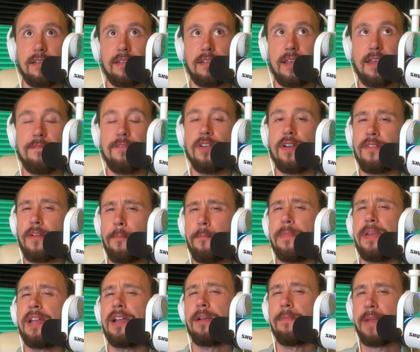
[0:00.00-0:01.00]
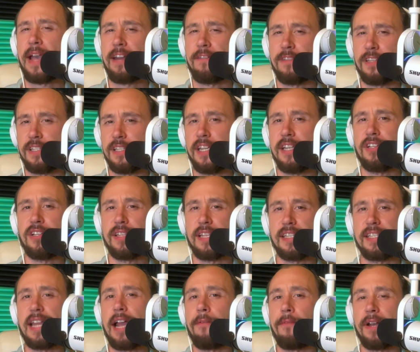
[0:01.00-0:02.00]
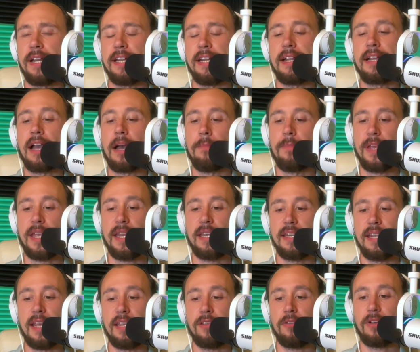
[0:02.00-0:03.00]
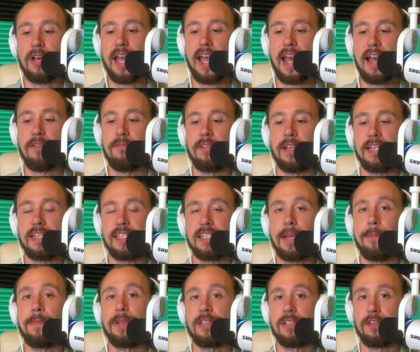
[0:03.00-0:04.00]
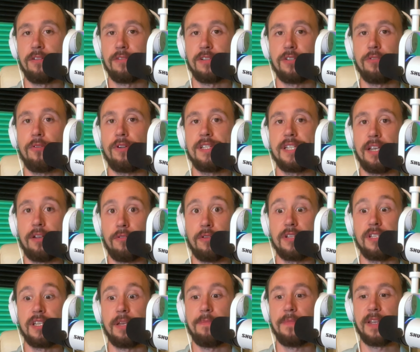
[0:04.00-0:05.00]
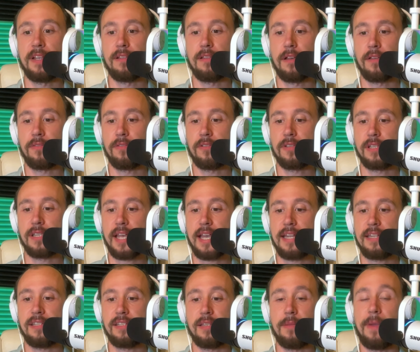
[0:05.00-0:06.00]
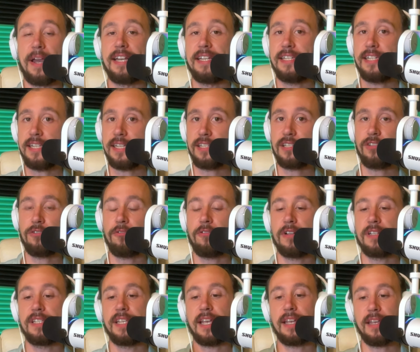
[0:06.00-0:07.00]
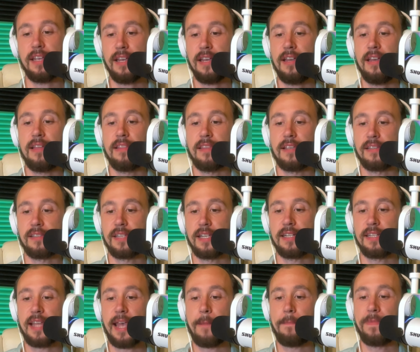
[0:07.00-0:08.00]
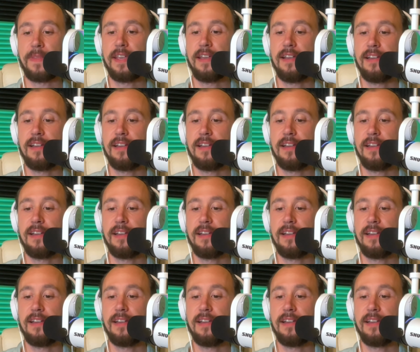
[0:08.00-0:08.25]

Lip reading: If you have a bigger manifestation that's not ready to come in yet, you'll have like stepping stones towards it or something along those lines, some ideas towards it, things like that.